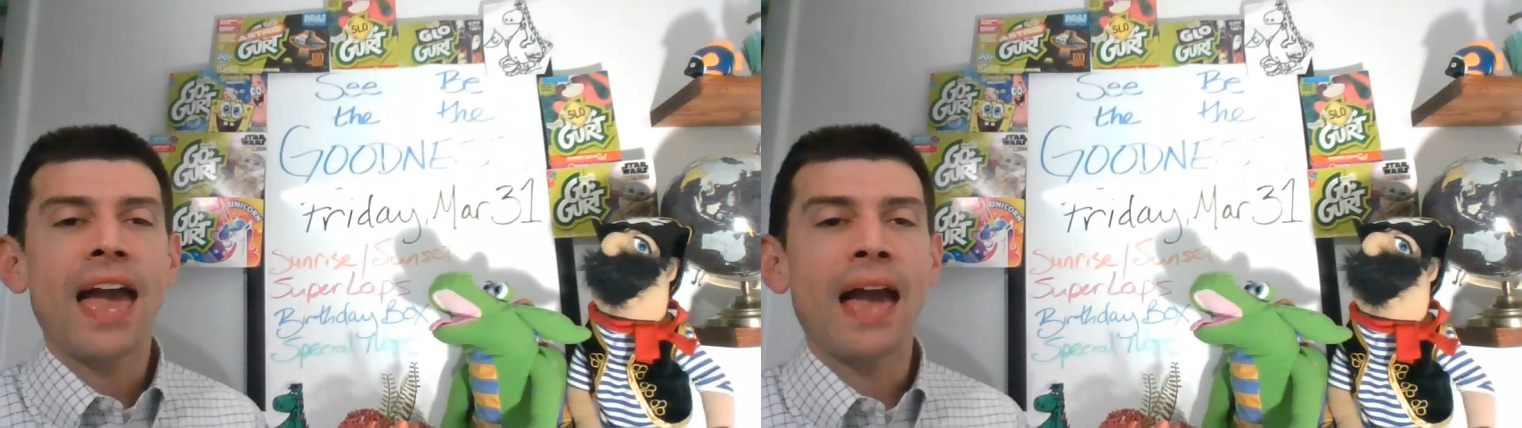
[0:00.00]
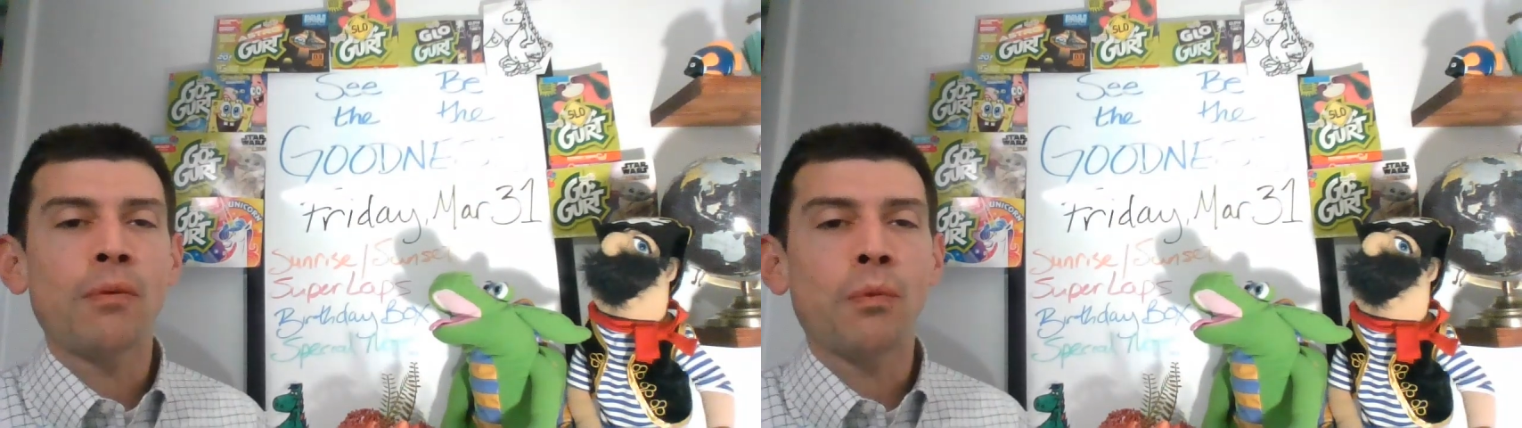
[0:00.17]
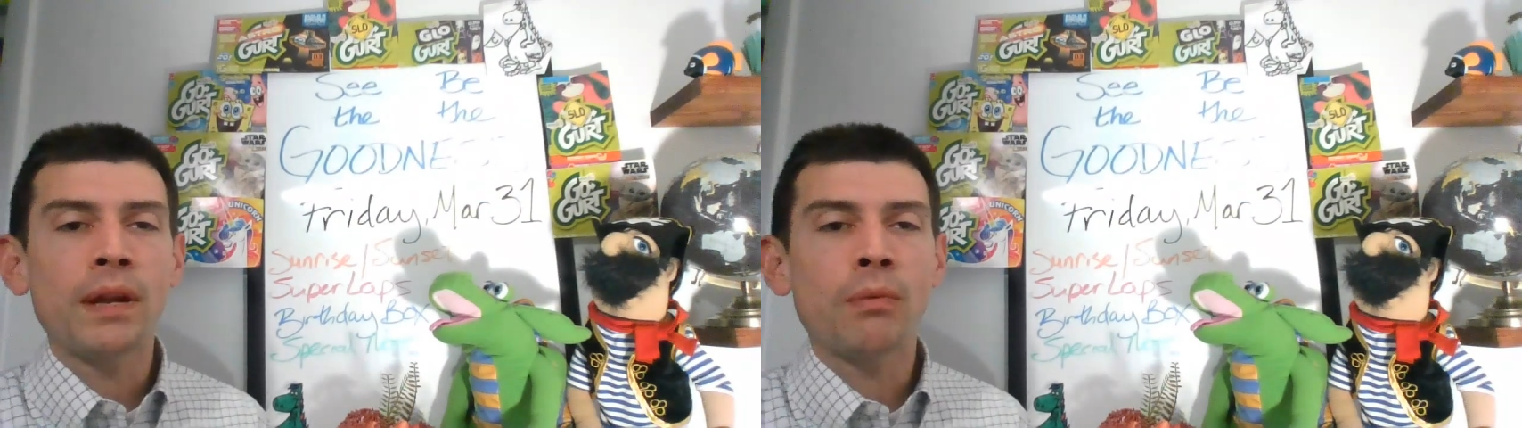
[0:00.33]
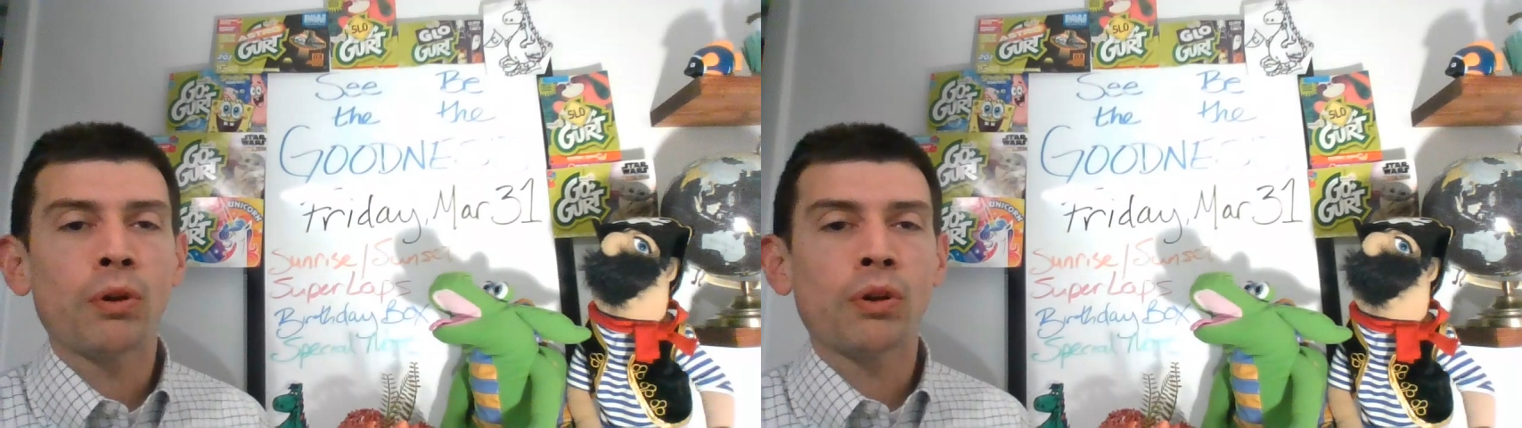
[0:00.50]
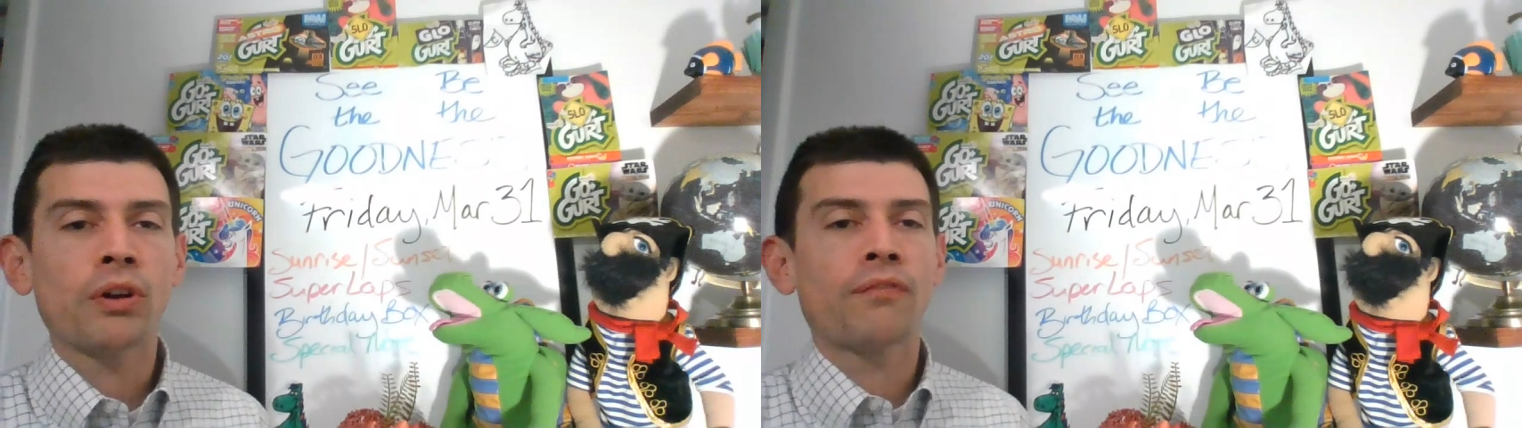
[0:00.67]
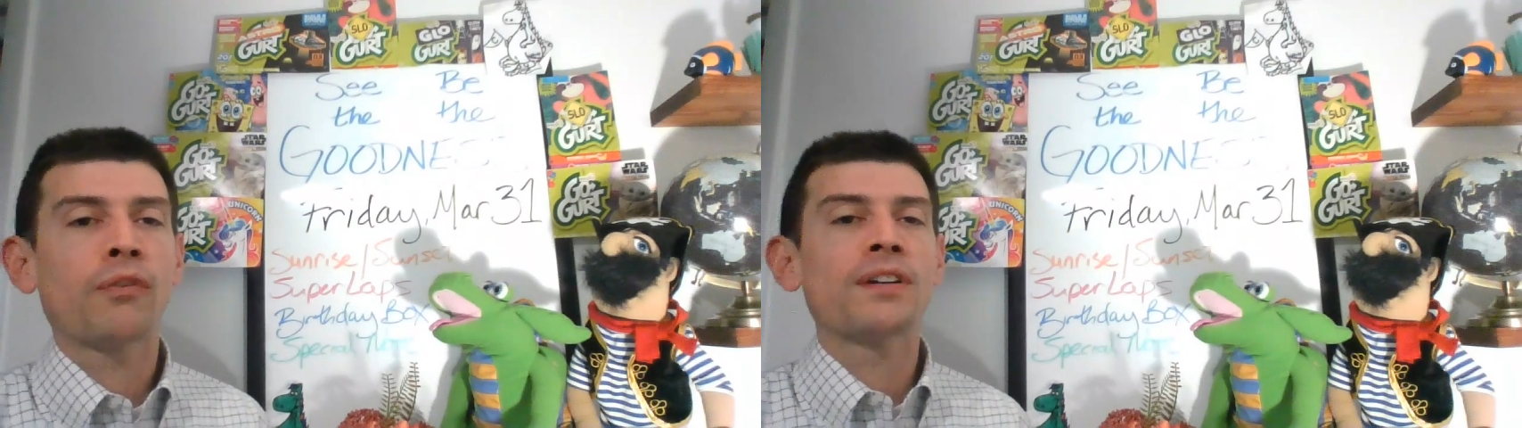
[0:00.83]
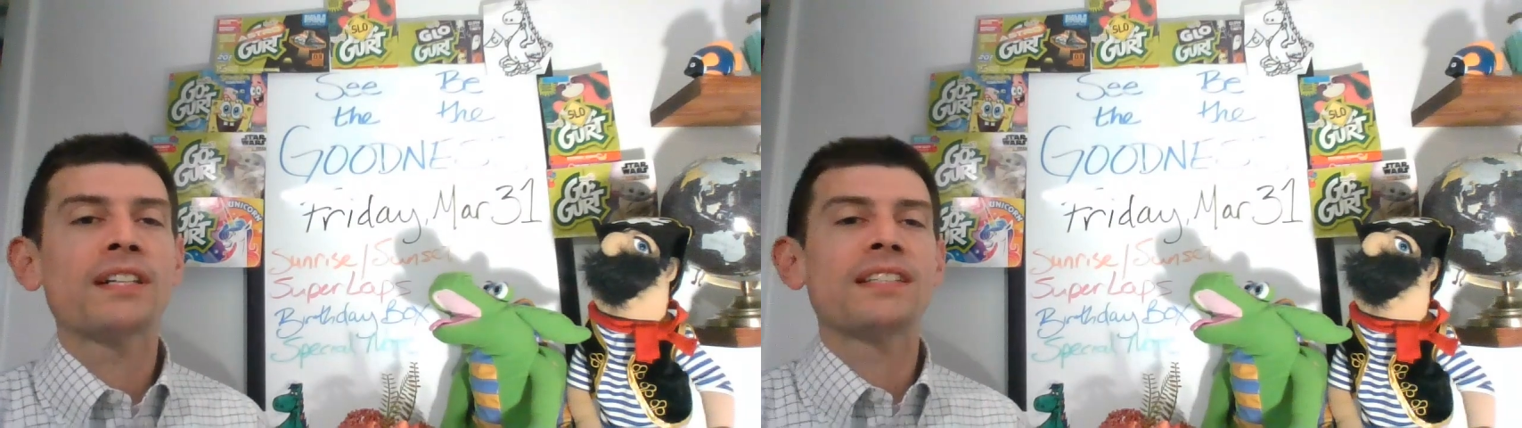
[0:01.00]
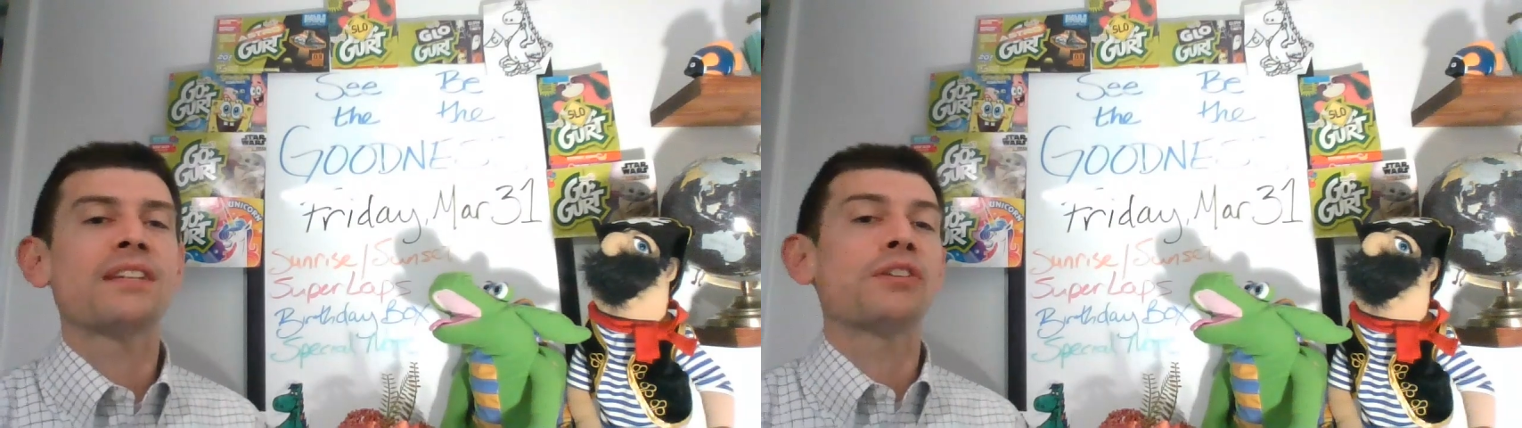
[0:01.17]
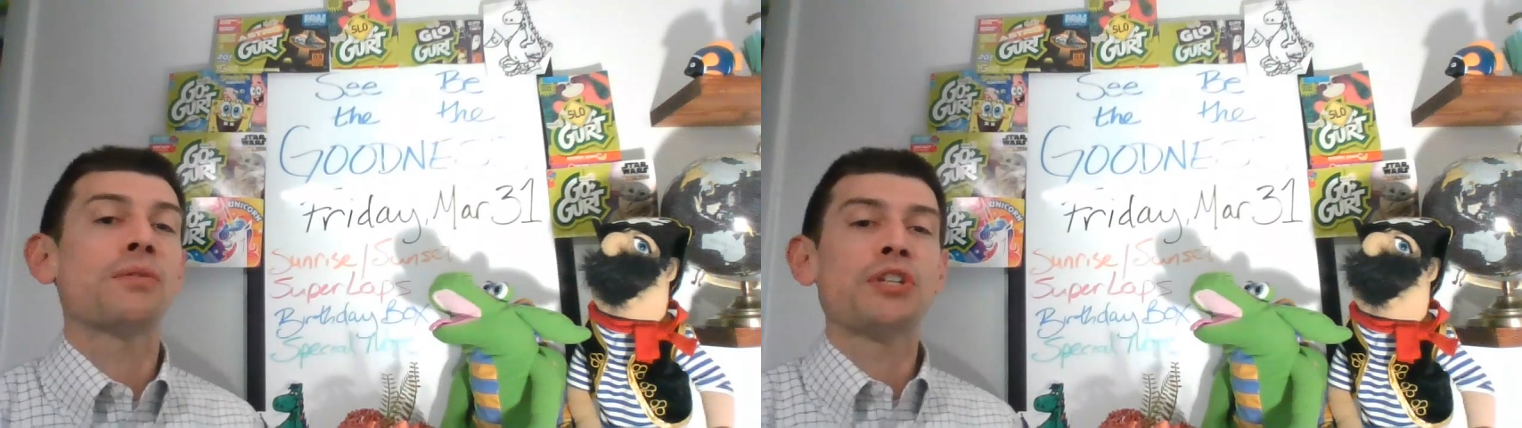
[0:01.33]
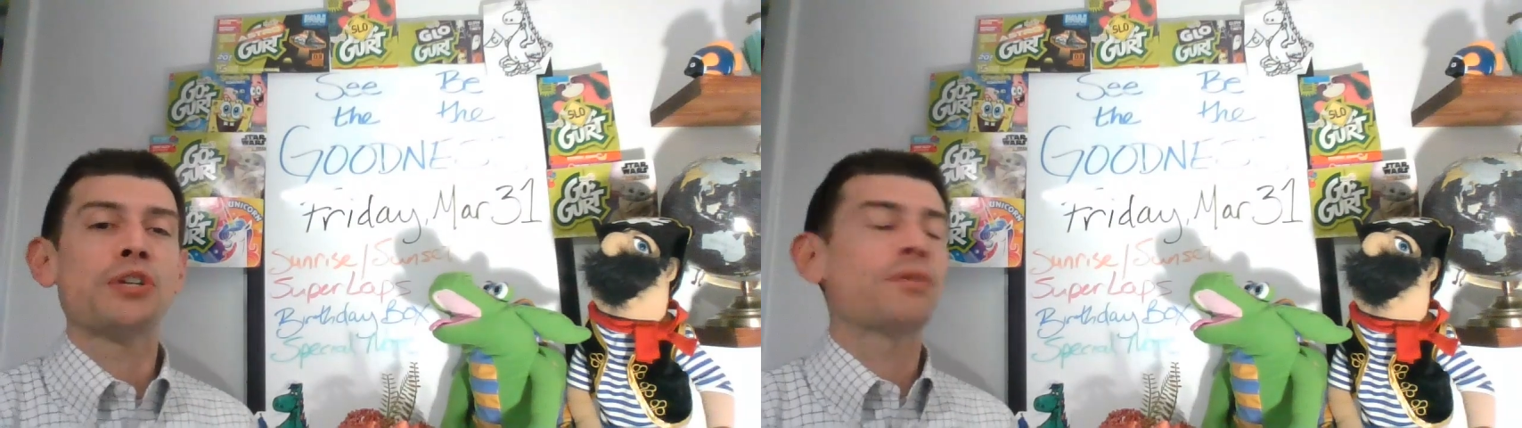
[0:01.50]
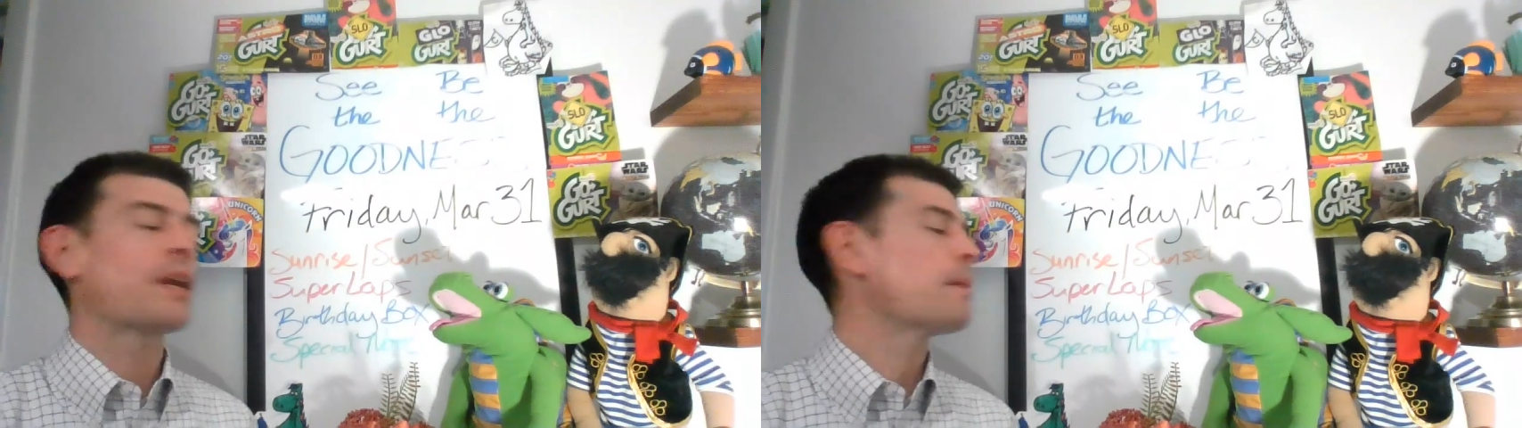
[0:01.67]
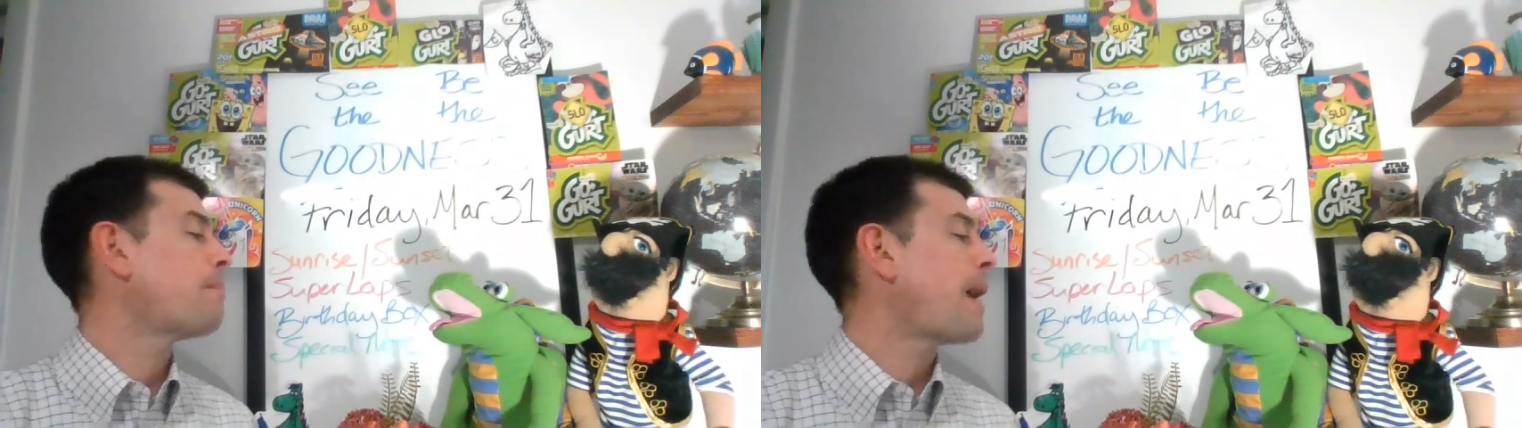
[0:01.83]
and we will look forward to seeing you when
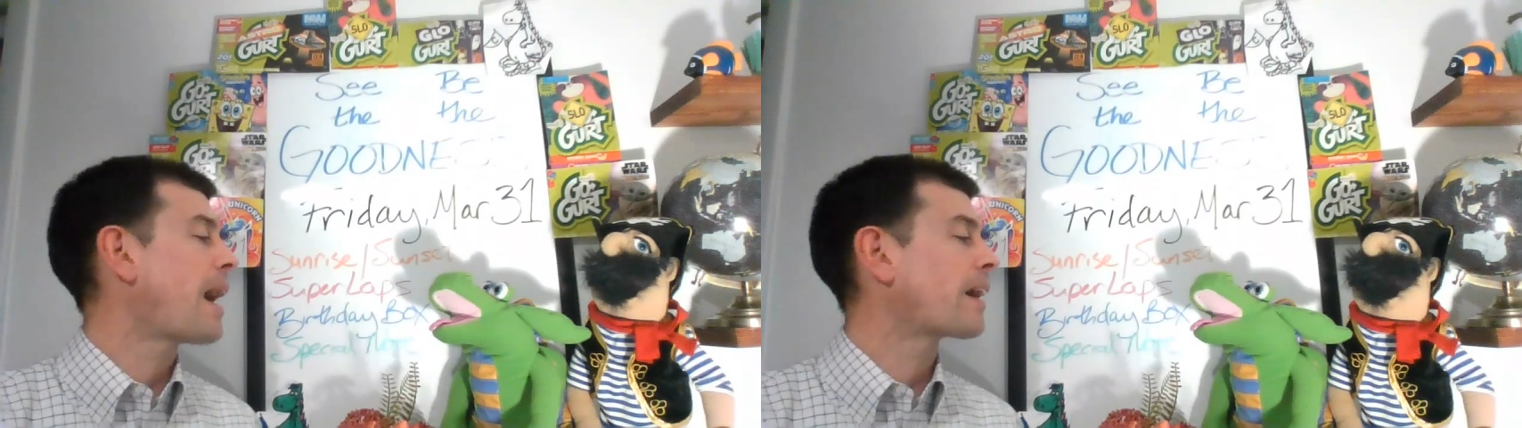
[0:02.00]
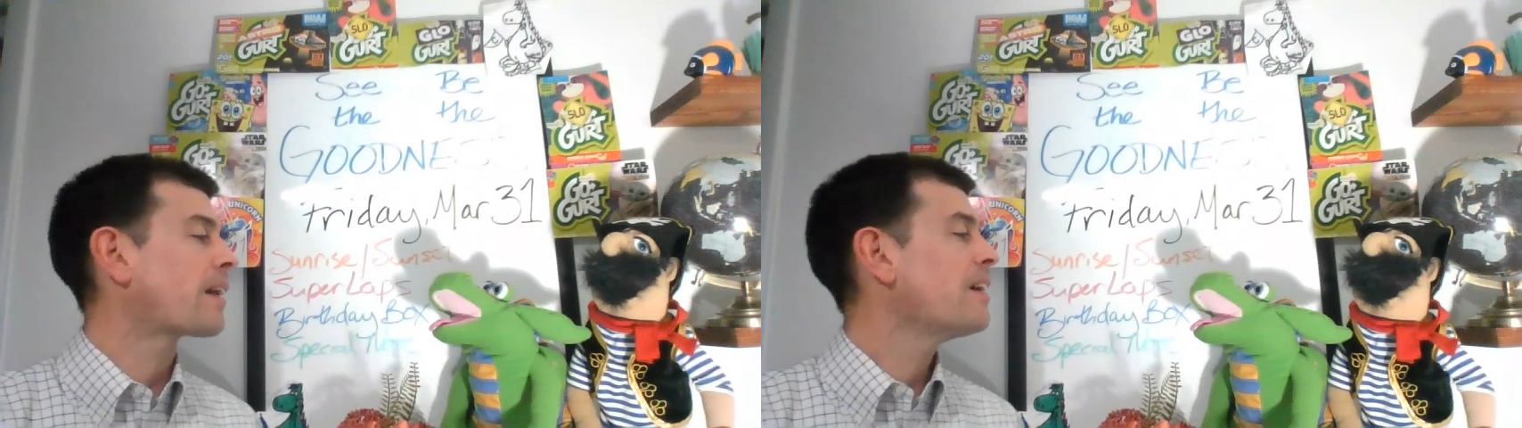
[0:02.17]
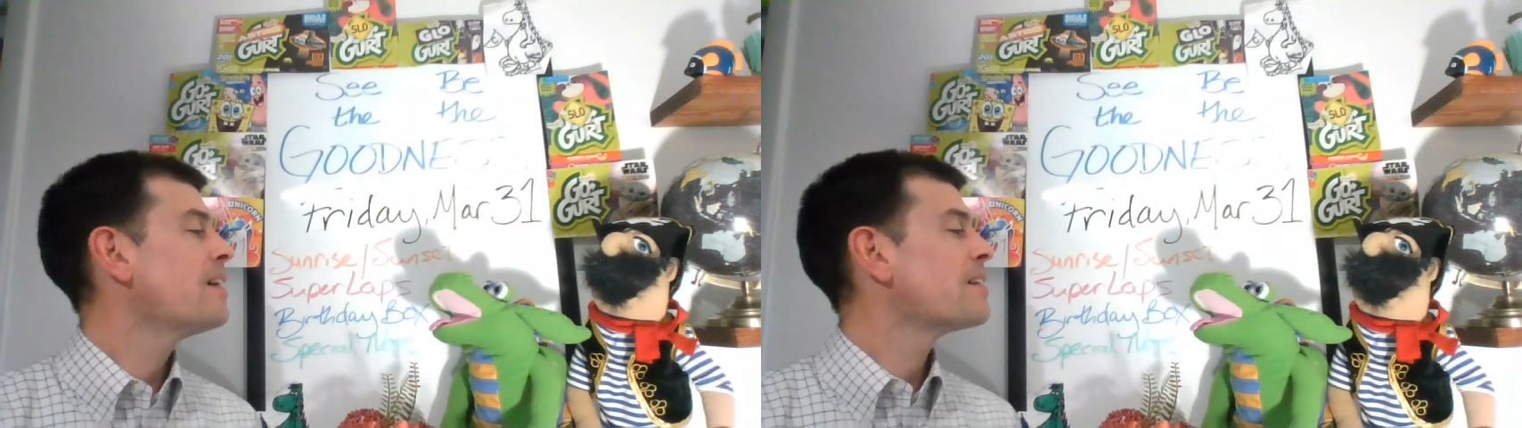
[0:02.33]
you get back.